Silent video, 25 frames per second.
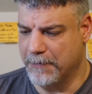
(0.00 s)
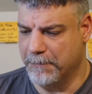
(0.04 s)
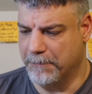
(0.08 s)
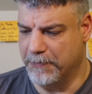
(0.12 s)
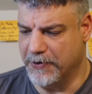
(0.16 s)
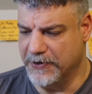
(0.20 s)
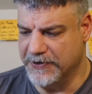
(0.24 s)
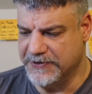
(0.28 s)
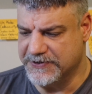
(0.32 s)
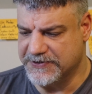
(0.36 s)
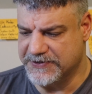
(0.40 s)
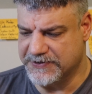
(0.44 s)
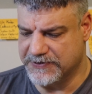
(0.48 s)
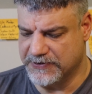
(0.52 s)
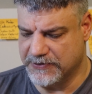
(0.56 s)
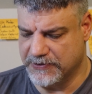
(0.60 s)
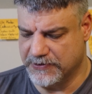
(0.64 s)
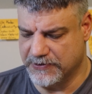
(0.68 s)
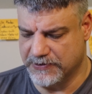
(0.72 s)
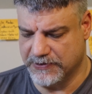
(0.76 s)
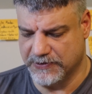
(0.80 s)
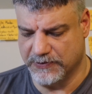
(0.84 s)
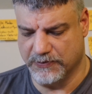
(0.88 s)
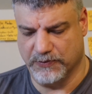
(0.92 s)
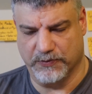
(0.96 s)
But
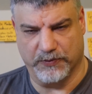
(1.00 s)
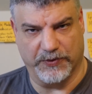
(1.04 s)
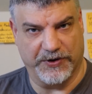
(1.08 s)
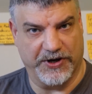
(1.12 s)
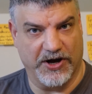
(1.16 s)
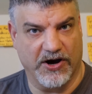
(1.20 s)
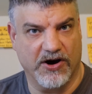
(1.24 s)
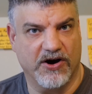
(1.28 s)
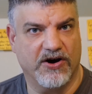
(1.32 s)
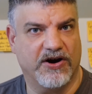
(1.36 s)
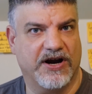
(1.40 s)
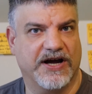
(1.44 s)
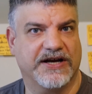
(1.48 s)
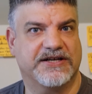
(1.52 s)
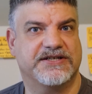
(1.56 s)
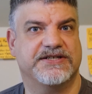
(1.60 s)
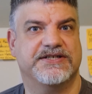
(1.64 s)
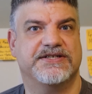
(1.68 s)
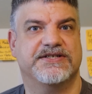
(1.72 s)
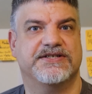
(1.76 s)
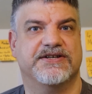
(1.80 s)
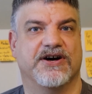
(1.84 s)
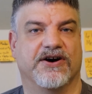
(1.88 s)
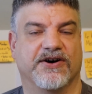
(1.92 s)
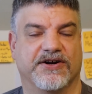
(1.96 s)
we are actually
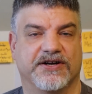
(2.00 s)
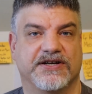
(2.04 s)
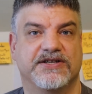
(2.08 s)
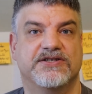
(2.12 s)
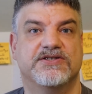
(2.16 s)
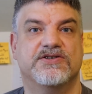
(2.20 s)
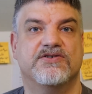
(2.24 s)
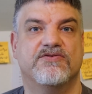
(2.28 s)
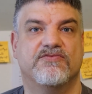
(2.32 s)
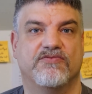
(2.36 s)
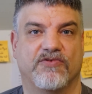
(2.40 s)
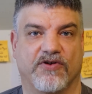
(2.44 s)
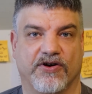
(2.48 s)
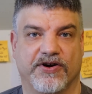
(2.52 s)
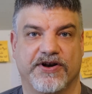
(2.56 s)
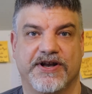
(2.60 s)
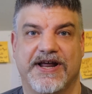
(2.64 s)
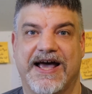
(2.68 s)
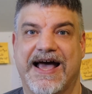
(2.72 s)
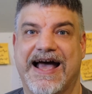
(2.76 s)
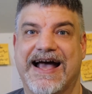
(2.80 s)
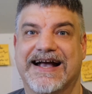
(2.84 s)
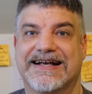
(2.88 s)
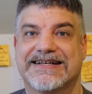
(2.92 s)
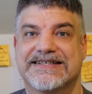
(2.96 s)
starting to run
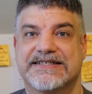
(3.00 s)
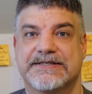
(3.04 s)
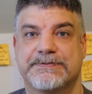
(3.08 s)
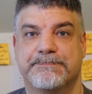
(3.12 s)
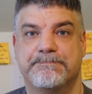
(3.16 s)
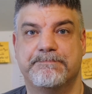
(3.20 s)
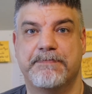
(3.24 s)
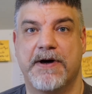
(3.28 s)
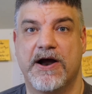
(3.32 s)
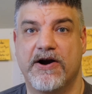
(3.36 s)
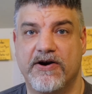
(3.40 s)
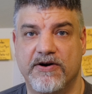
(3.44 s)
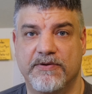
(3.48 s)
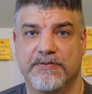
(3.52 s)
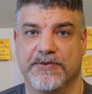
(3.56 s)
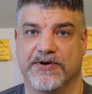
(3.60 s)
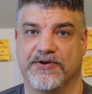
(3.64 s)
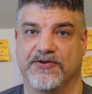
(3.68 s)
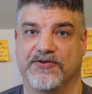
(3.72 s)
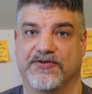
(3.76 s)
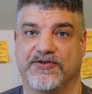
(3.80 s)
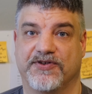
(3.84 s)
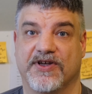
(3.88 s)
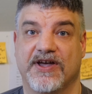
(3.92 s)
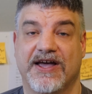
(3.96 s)

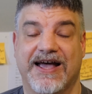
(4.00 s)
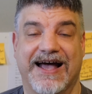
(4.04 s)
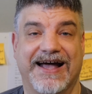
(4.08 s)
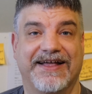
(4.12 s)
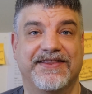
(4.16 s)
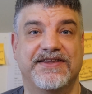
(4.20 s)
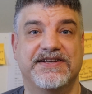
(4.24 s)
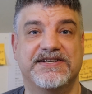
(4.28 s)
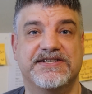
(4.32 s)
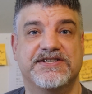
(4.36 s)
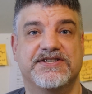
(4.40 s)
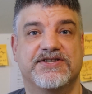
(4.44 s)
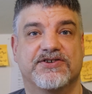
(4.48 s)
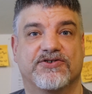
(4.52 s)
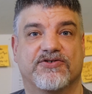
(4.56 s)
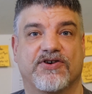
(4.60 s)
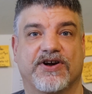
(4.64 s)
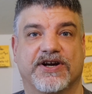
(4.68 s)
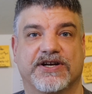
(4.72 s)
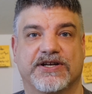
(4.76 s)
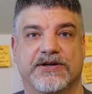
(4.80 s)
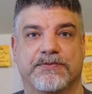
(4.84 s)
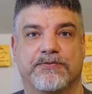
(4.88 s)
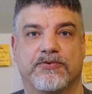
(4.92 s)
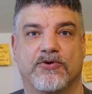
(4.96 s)
experiments. And this is the
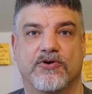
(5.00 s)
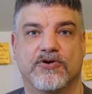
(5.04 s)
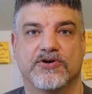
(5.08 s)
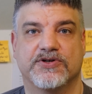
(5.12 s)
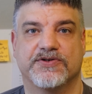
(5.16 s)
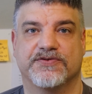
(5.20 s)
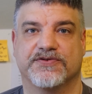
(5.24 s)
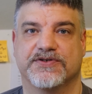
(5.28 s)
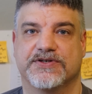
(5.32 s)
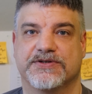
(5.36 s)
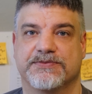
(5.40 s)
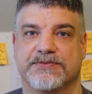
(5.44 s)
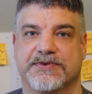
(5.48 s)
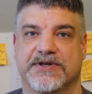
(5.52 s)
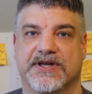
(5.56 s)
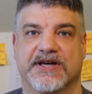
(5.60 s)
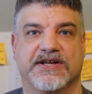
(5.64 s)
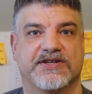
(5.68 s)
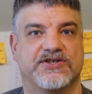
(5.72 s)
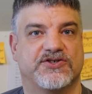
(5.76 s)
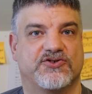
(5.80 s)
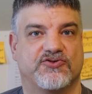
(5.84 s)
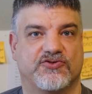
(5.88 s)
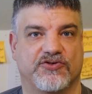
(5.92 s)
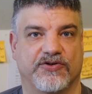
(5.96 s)
correct approach for something
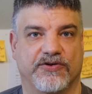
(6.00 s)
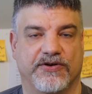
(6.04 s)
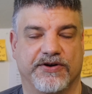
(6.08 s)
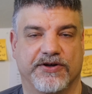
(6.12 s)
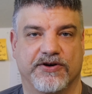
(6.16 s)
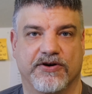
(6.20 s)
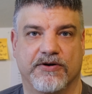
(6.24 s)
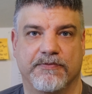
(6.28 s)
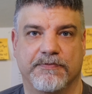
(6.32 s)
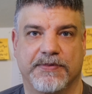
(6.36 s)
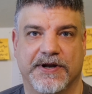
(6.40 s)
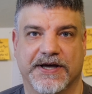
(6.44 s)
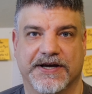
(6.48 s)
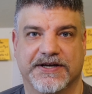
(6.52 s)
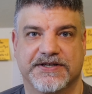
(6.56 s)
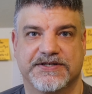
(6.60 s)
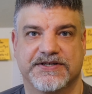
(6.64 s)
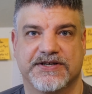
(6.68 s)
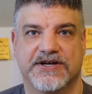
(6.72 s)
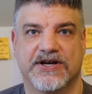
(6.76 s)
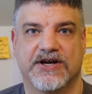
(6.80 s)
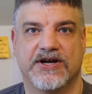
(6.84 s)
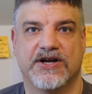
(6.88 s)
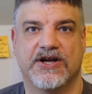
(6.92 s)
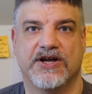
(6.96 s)
that's truly complex.
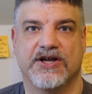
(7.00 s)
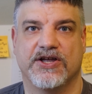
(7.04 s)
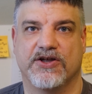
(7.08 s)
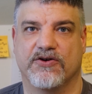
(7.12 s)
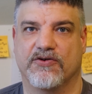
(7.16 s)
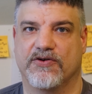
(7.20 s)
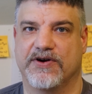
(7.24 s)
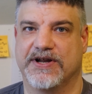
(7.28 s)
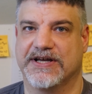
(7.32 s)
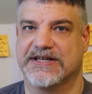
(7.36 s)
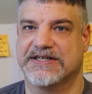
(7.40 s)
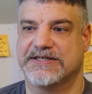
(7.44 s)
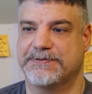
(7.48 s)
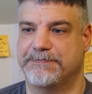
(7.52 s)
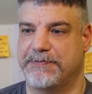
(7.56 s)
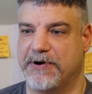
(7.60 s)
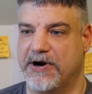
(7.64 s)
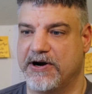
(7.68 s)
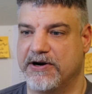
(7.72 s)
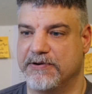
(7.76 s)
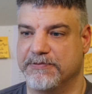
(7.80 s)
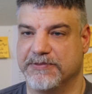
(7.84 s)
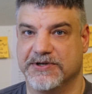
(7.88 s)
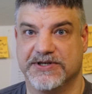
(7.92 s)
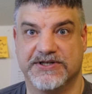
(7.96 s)
You run
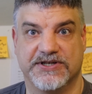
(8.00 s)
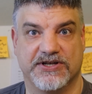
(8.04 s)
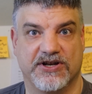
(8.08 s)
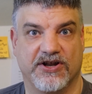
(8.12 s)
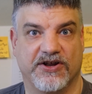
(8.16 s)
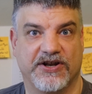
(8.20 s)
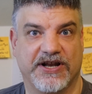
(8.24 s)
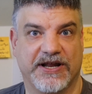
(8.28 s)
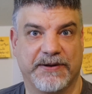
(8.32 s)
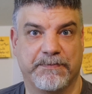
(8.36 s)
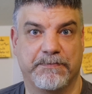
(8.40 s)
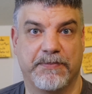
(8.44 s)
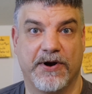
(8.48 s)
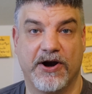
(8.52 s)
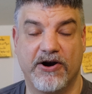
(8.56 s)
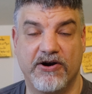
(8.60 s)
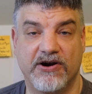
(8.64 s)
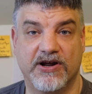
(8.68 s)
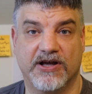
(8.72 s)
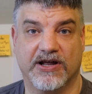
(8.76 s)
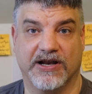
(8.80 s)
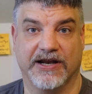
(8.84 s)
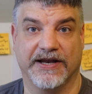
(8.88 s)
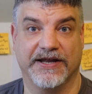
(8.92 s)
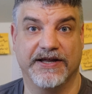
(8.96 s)
experiments and learn
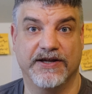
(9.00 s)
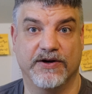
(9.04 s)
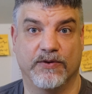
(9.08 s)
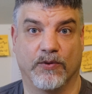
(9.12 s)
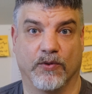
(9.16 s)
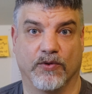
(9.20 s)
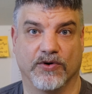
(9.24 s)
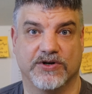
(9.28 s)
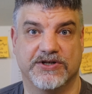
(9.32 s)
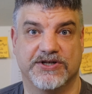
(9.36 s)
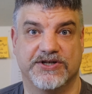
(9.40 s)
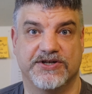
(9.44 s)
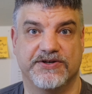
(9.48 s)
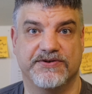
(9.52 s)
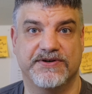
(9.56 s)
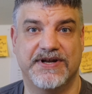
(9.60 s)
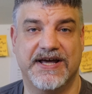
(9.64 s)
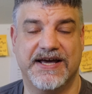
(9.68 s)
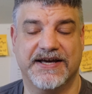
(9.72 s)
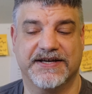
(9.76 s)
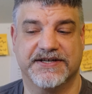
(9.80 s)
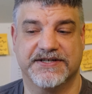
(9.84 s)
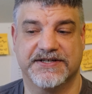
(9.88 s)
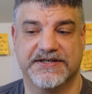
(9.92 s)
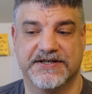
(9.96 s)
empirically what to do
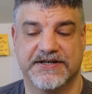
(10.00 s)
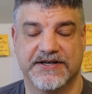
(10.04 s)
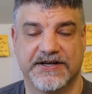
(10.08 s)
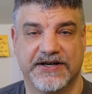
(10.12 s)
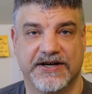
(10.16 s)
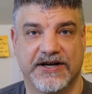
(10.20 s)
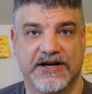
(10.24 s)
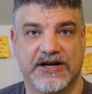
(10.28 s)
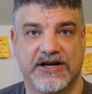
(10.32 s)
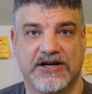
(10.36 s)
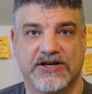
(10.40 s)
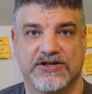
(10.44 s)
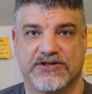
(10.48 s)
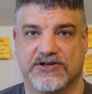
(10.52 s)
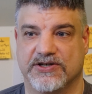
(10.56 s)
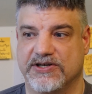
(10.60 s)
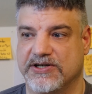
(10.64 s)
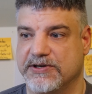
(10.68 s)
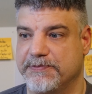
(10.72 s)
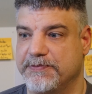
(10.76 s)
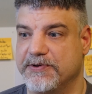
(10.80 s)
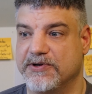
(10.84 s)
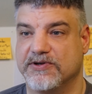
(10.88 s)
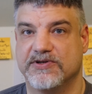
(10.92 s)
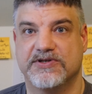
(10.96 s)
next. So
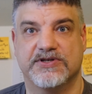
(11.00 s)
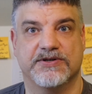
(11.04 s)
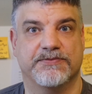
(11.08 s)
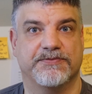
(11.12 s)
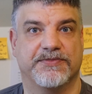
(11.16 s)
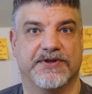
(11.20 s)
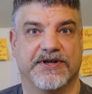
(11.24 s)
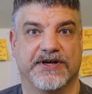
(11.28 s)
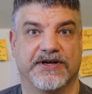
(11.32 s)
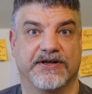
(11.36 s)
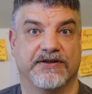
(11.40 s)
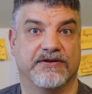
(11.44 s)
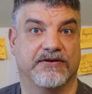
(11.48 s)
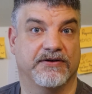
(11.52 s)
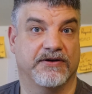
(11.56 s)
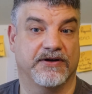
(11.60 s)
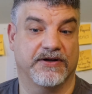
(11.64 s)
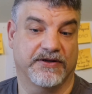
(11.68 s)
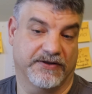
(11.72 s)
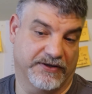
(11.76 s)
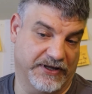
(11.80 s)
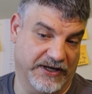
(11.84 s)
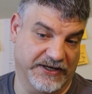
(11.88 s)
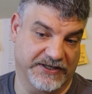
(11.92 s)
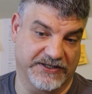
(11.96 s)
you build something
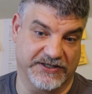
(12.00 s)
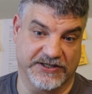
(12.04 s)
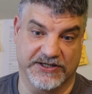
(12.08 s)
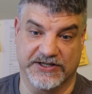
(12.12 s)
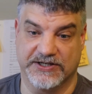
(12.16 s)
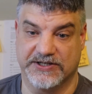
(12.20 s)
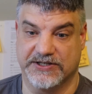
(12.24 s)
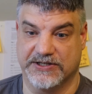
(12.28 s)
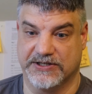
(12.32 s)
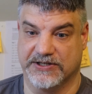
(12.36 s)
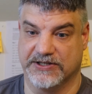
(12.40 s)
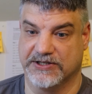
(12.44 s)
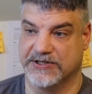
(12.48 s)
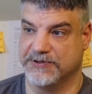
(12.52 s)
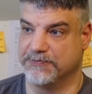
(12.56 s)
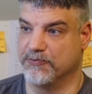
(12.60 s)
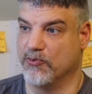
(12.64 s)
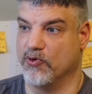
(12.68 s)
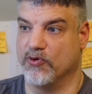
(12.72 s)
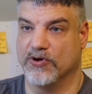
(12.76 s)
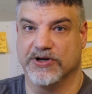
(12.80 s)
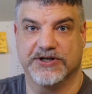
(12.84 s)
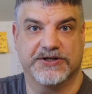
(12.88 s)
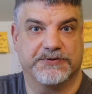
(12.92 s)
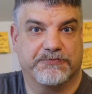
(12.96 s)
that's the
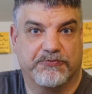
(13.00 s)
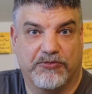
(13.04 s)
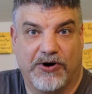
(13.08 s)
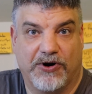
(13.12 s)
smallest